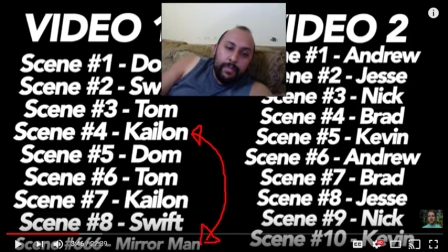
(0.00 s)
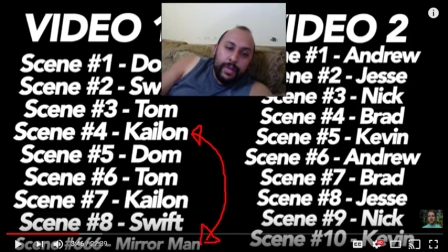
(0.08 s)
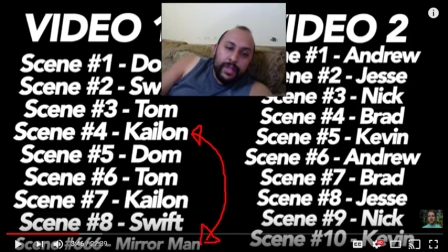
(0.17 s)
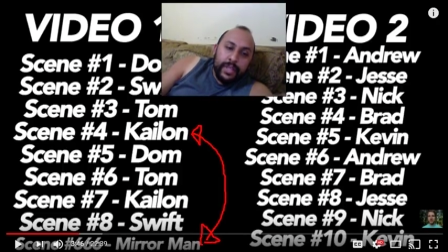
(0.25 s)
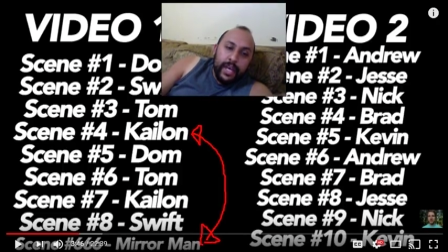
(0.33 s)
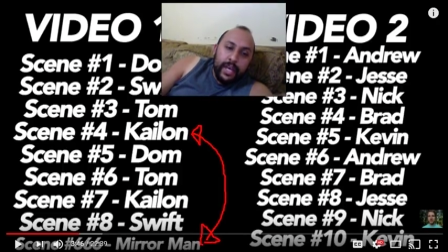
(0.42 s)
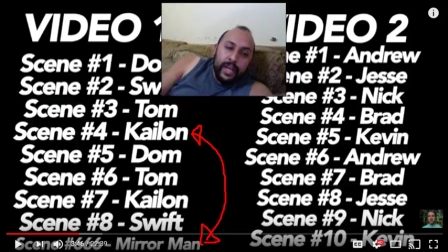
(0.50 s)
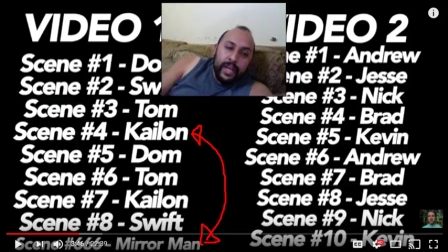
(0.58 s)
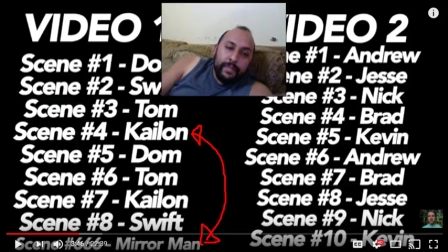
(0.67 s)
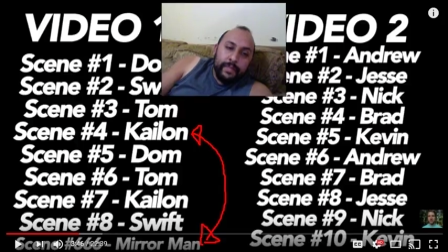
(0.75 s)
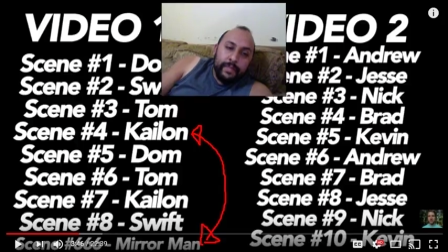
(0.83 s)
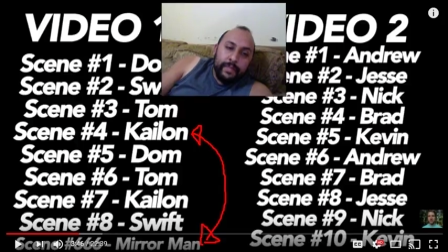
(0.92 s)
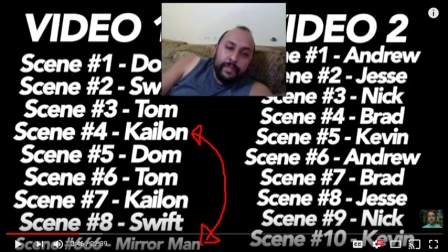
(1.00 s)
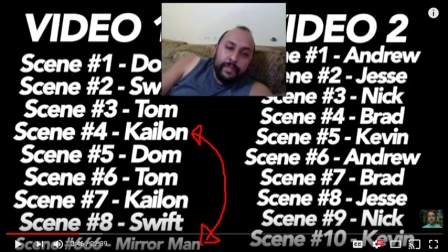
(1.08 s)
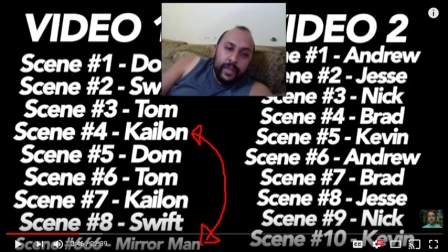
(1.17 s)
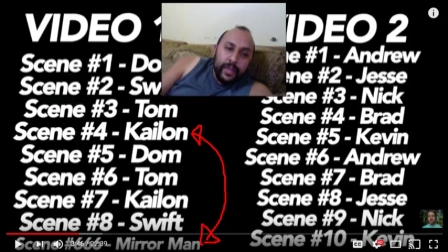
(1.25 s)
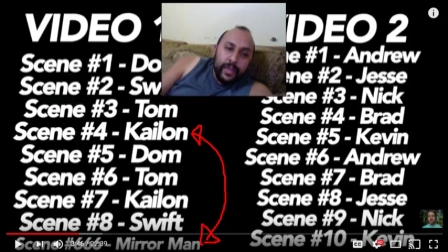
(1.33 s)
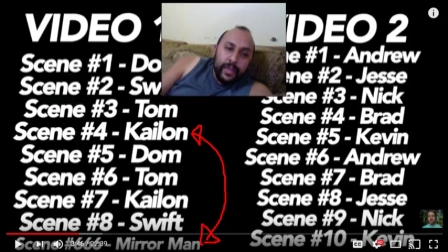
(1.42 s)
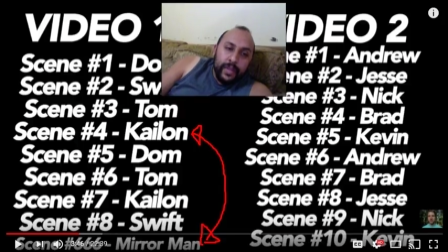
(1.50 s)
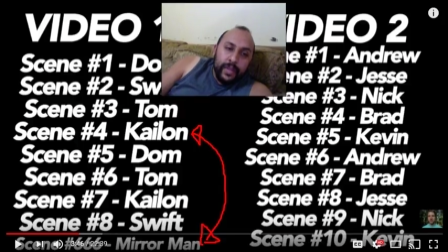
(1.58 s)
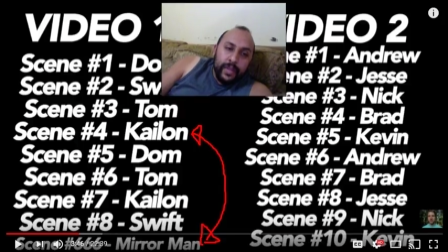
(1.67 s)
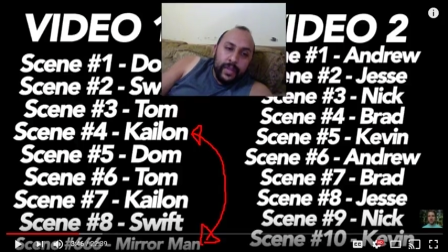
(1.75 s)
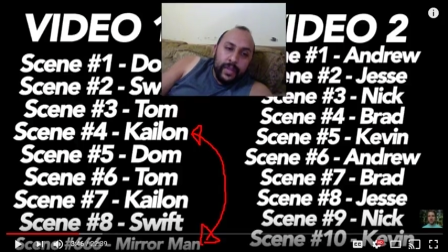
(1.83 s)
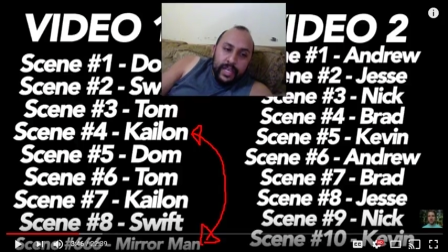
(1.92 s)
But then,
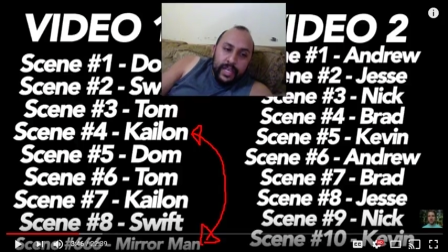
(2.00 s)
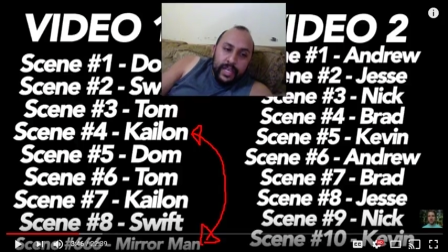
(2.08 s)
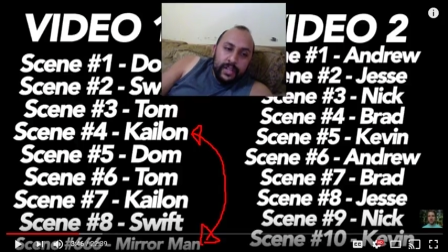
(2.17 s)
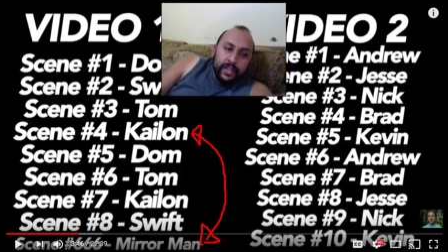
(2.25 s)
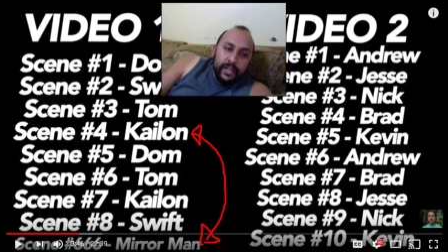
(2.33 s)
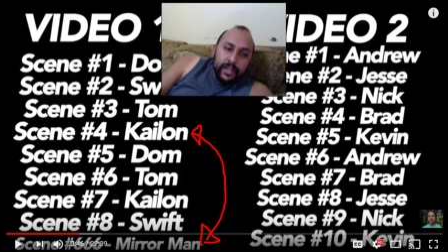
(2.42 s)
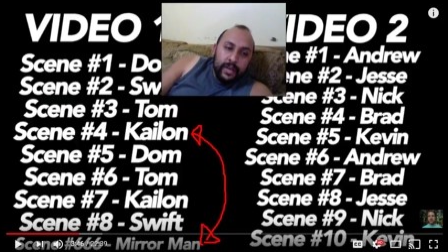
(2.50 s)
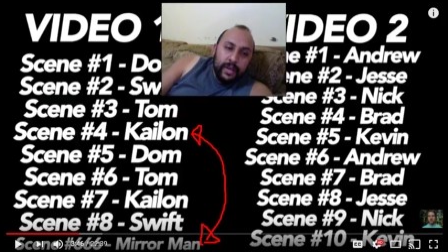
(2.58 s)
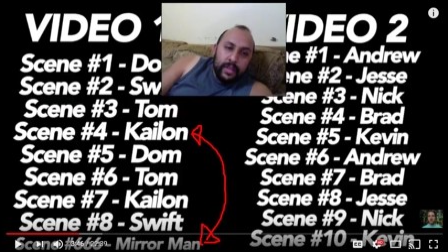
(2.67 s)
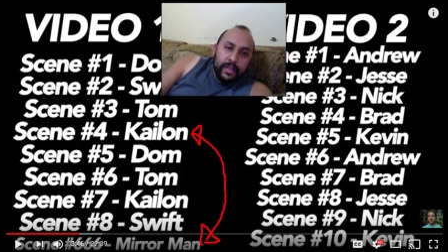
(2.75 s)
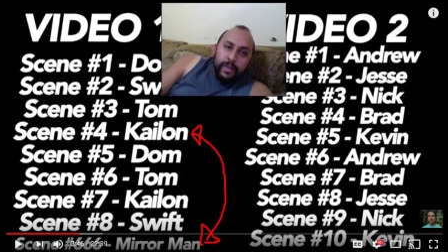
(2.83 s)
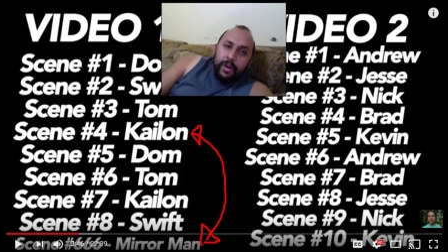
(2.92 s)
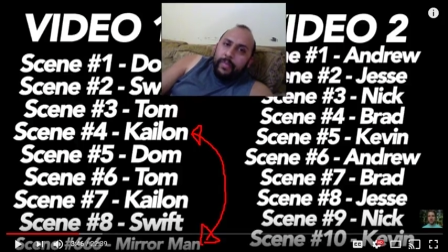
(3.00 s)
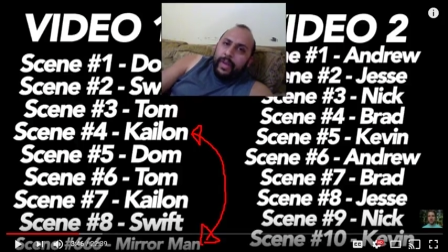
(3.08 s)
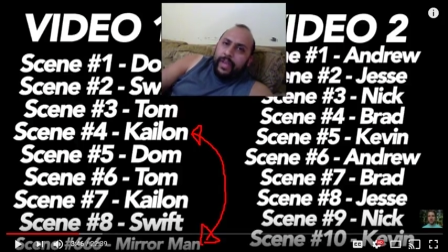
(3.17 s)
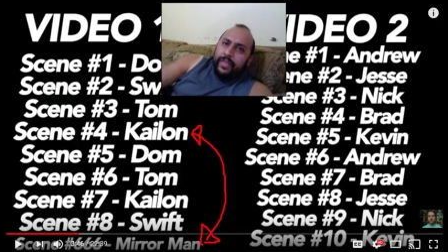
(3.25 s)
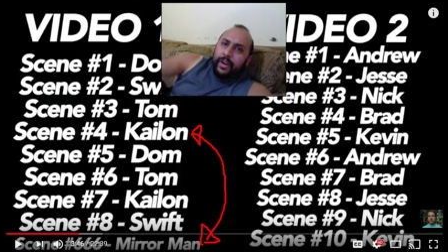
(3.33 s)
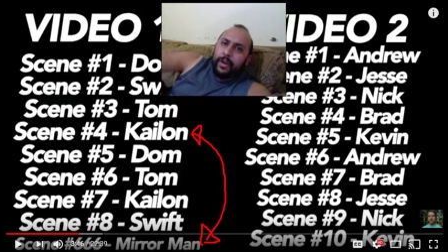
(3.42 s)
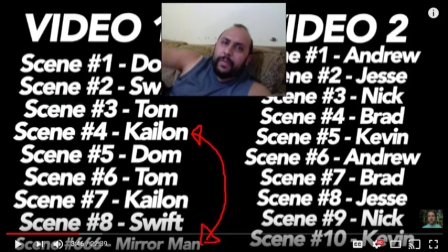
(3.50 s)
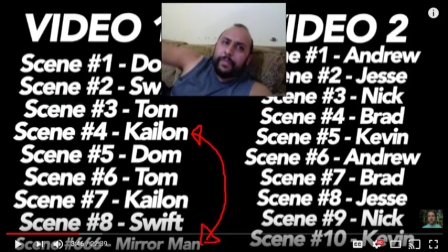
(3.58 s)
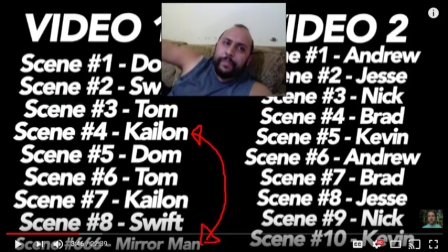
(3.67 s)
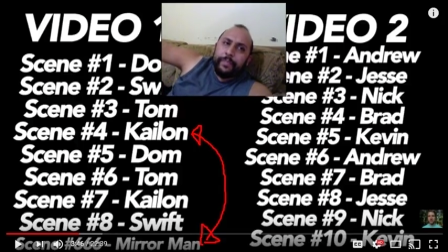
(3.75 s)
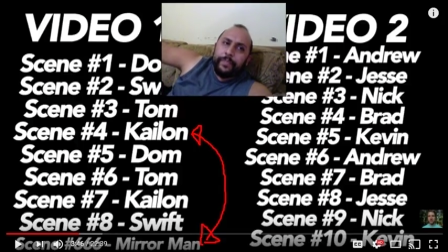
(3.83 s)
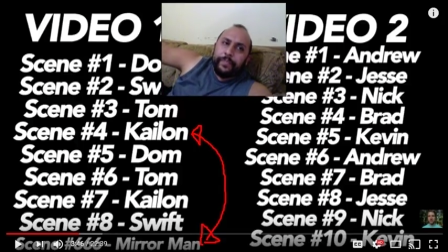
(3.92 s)
we've seen uh, the Mirror Man there.
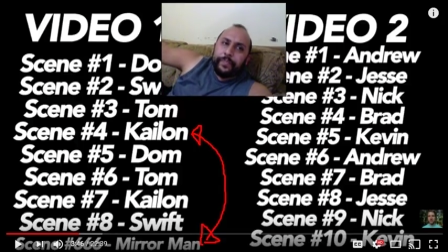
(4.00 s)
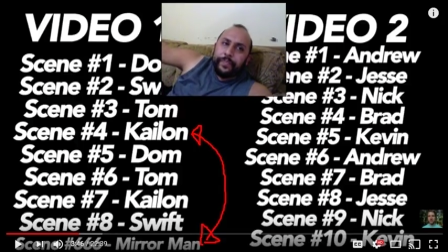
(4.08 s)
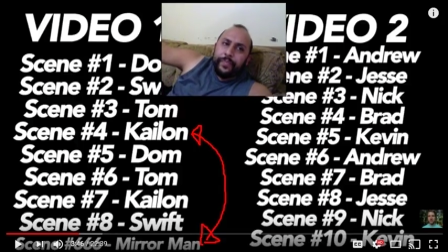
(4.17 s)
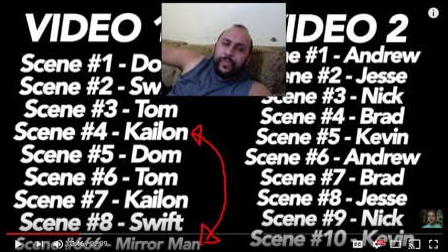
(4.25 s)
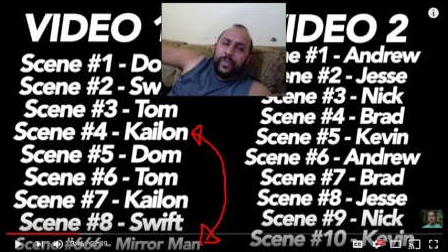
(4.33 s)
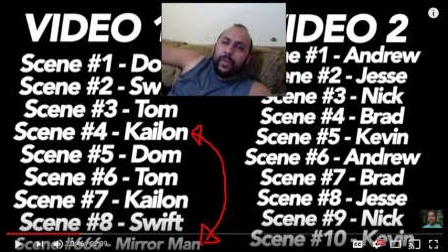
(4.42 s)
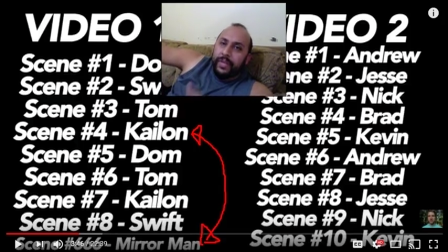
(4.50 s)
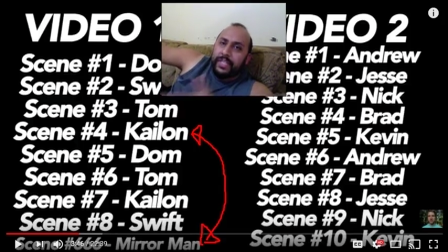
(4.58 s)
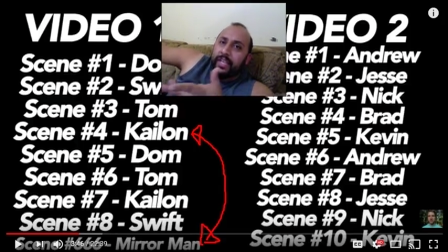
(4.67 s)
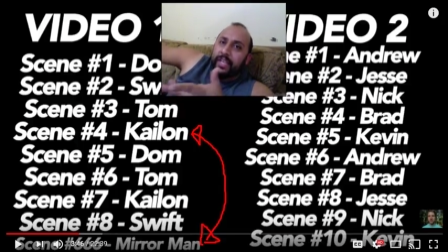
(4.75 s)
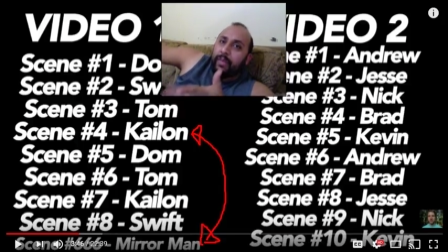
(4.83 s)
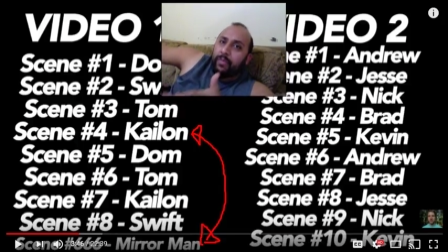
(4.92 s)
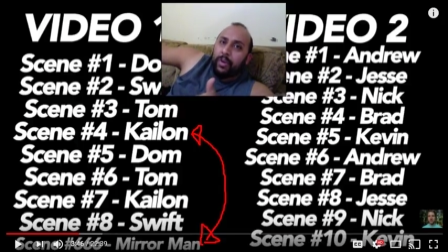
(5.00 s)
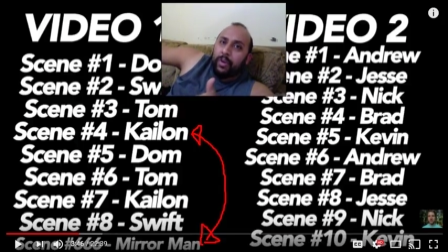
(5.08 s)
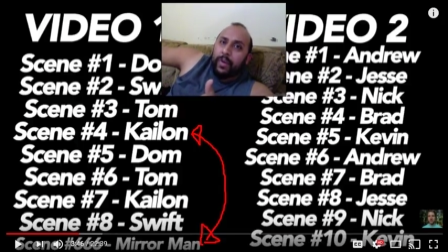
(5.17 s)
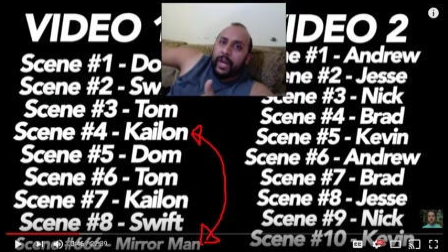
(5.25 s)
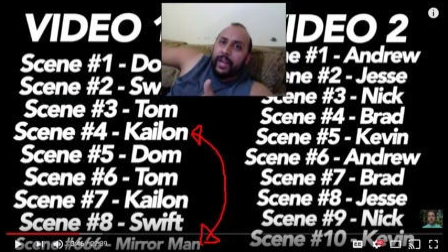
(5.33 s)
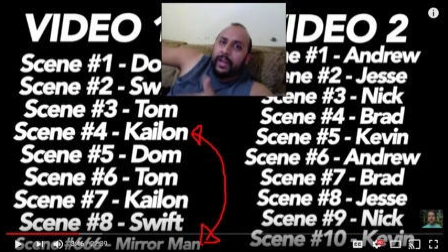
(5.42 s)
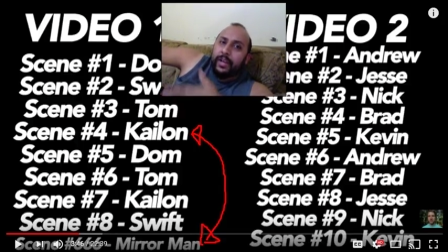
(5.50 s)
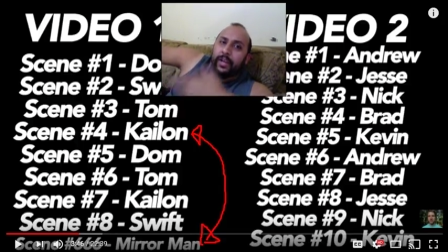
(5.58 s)
We've seen them run away.